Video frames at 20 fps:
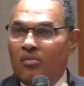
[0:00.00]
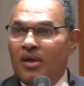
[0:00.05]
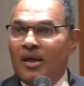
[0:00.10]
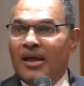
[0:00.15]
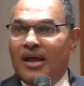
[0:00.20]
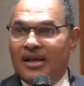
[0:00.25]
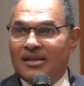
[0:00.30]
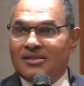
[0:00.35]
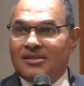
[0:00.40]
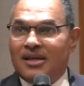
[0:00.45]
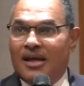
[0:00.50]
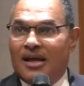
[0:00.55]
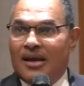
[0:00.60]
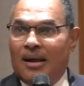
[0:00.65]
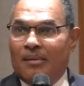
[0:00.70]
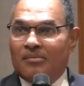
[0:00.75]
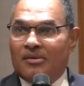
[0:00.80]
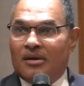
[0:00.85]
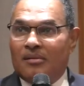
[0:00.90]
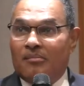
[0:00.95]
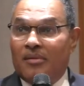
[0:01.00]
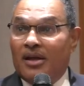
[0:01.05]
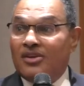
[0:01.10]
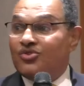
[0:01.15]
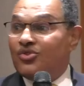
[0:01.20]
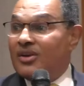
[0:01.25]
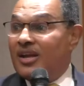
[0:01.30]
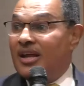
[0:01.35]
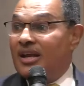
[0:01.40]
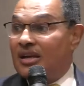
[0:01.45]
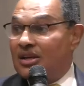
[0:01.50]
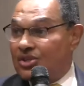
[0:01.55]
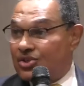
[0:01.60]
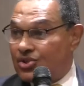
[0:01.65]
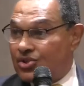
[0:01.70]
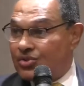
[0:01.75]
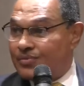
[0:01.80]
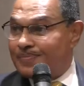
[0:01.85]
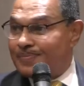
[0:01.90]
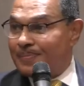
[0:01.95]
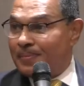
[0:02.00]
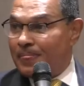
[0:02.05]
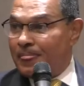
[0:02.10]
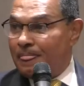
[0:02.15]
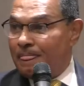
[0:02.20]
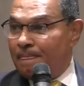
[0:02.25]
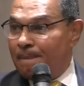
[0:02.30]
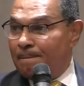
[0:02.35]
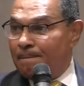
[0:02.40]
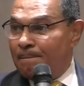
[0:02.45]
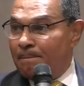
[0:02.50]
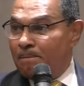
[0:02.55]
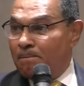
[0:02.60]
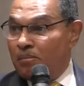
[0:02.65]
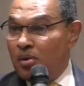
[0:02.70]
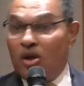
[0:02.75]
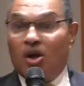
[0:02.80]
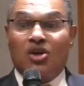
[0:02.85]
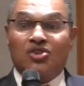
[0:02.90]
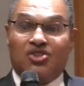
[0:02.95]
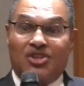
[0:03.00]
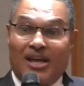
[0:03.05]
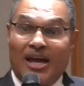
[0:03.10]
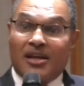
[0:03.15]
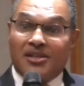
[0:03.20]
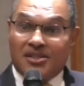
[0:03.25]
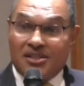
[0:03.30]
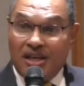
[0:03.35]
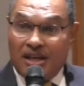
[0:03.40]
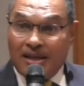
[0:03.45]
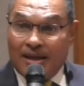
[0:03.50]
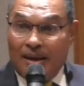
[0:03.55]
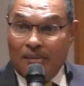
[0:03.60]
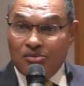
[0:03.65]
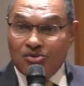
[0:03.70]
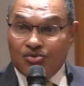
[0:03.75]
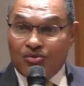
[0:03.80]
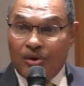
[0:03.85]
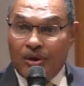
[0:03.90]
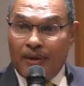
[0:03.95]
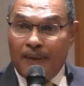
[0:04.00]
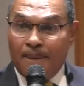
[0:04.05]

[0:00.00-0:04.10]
and said, I'm going to major in English. Because you got a C in chemistry.